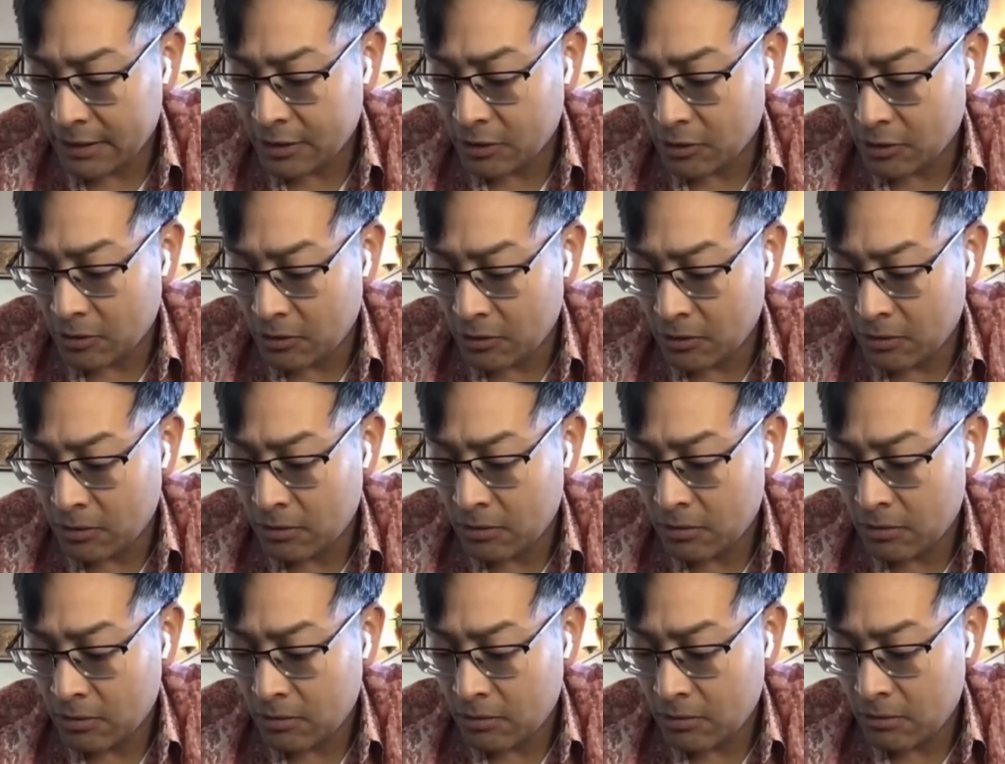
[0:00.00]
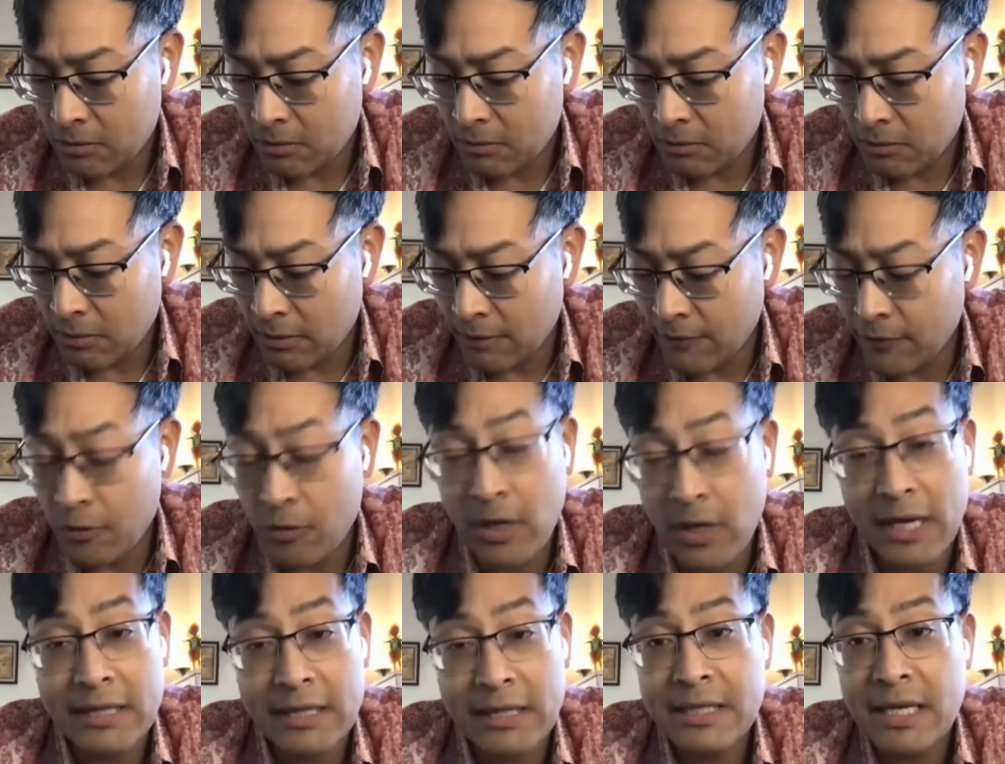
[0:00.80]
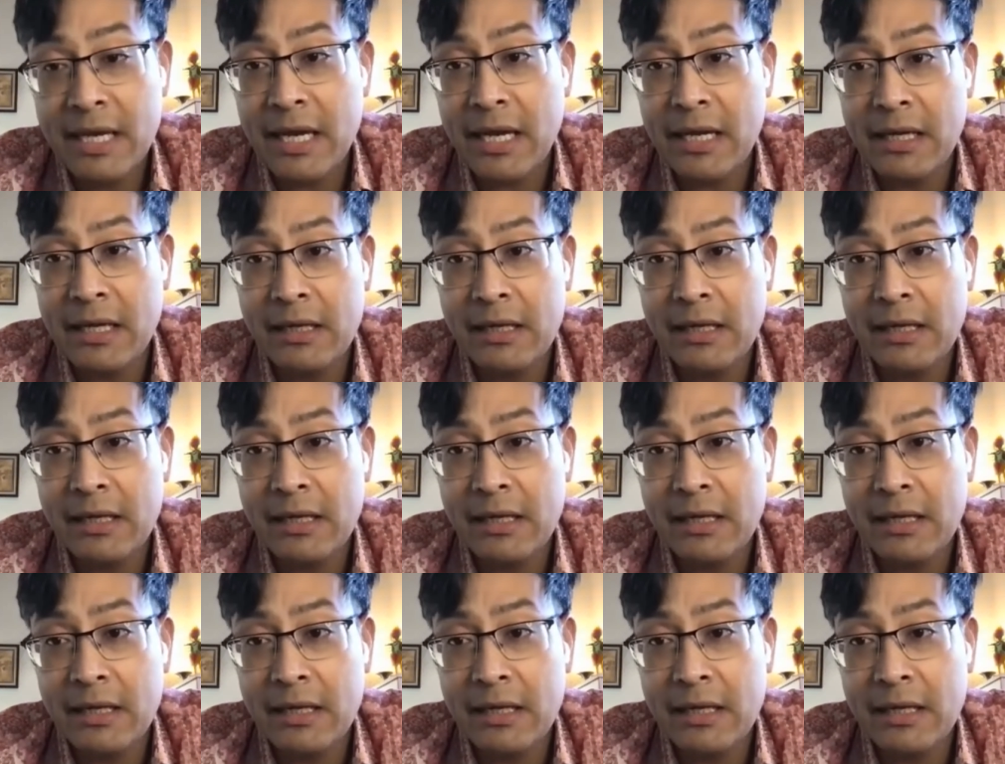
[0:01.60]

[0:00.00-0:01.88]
So if you guys hear